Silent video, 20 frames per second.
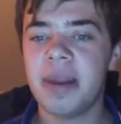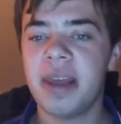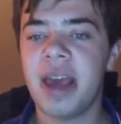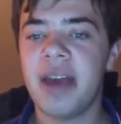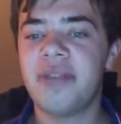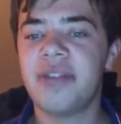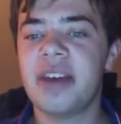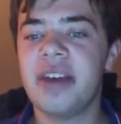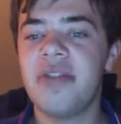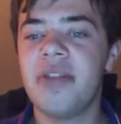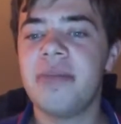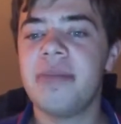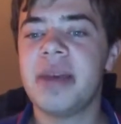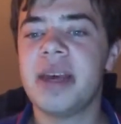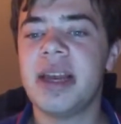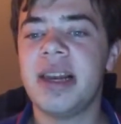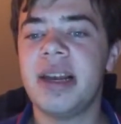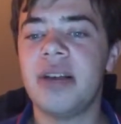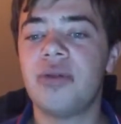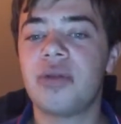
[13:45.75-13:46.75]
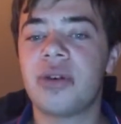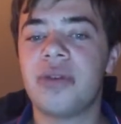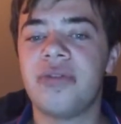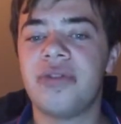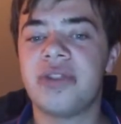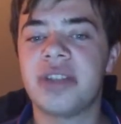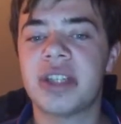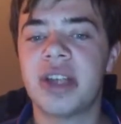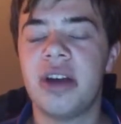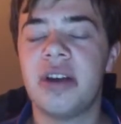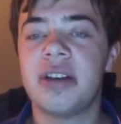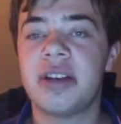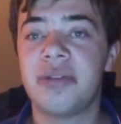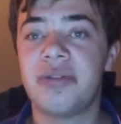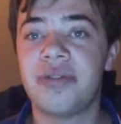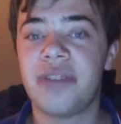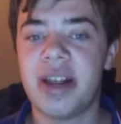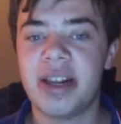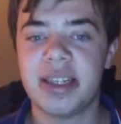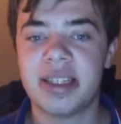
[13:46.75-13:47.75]
but they have given me a little concern
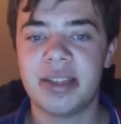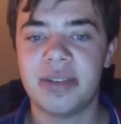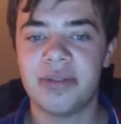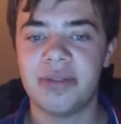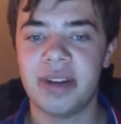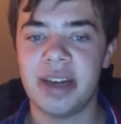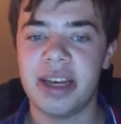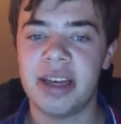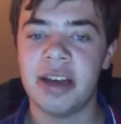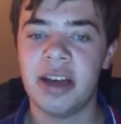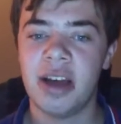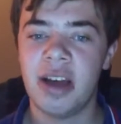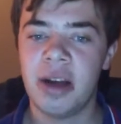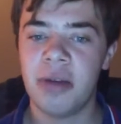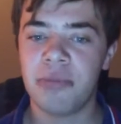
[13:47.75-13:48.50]
defensively.